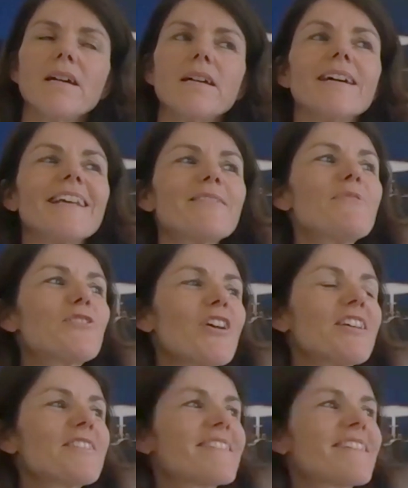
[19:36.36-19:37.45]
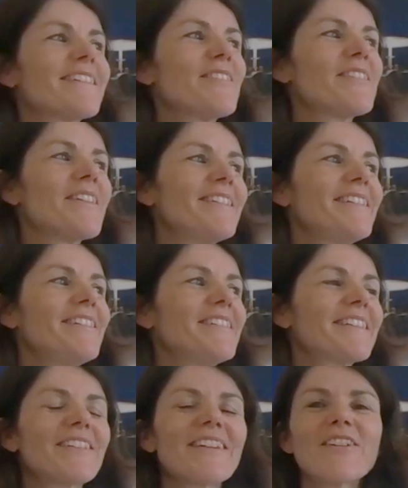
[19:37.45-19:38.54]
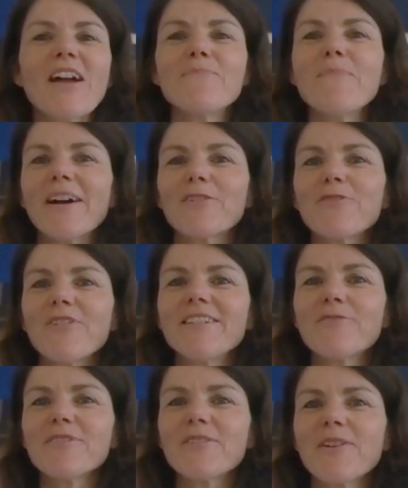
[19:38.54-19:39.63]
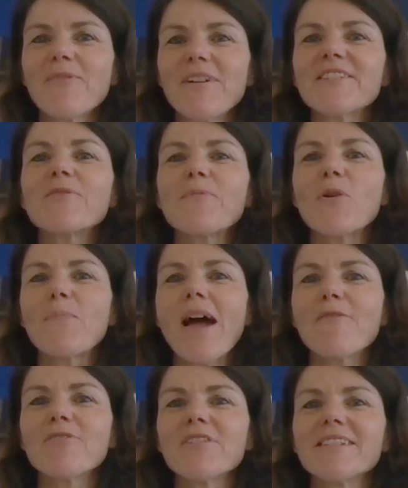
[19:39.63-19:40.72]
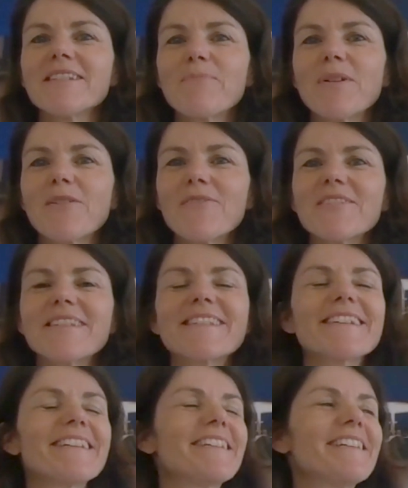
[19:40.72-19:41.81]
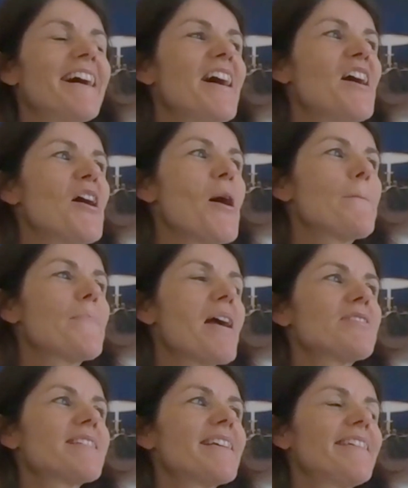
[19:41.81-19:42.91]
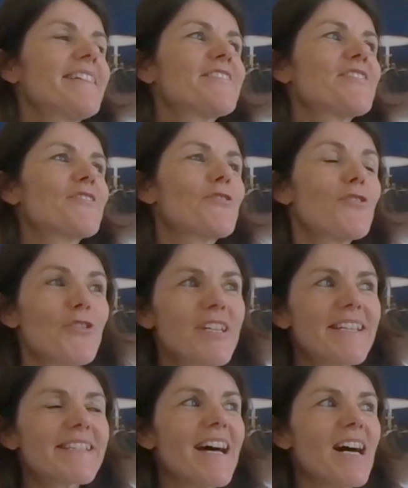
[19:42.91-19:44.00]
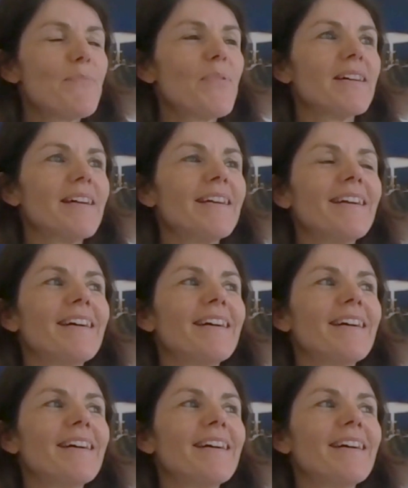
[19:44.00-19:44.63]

Yeah, let me just come back to your interesting question about Paris. Paris, I think it's a good example.